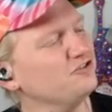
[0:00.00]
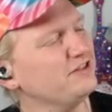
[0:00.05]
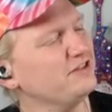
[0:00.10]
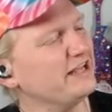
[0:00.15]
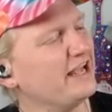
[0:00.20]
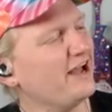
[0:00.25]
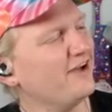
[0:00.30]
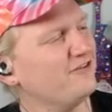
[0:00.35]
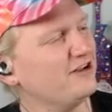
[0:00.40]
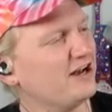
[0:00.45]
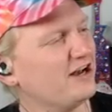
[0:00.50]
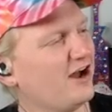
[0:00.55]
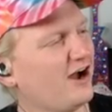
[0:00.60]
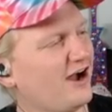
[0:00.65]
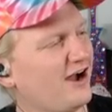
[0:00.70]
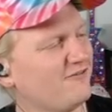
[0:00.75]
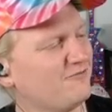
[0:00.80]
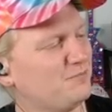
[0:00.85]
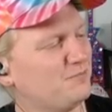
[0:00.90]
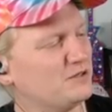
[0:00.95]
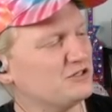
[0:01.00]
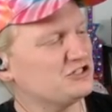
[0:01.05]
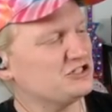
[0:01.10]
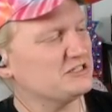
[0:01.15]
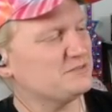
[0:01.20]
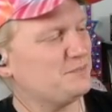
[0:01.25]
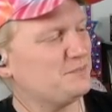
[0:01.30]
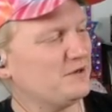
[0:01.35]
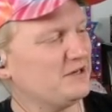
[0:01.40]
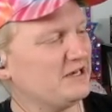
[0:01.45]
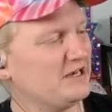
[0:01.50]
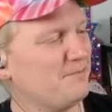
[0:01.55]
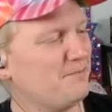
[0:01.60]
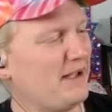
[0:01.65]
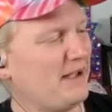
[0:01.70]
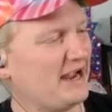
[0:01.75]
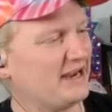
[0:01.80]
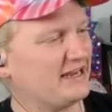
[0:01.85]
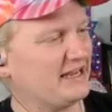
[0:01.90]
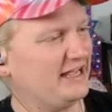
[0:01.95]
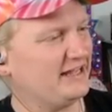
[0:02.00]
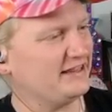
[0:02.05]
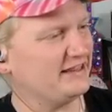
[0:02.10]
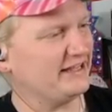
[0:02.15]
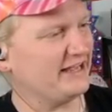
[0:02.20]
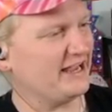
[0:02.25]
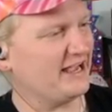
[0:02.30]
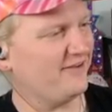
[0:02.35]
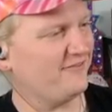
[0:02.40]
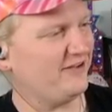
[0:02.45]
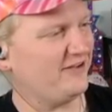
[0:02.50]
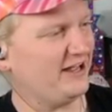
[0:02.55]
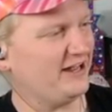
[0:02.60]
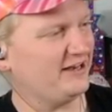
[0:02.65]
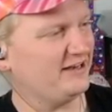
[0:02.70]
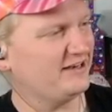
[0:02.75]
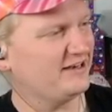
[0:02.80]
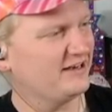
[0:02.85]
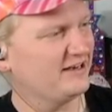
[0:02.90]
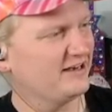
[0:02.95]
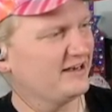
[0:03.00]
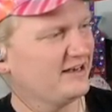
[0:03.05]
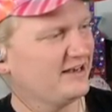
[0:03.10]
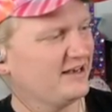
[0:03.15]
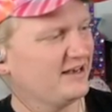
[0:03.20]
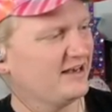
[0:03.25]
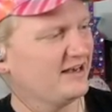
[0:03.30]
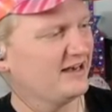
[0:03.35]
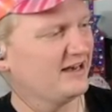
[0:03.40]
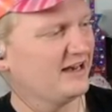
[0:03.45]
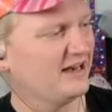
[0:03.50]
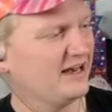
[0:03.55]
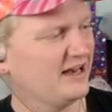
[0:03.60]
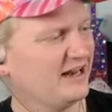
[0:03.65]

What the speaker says: the oven off, but she's putting it back in the oven?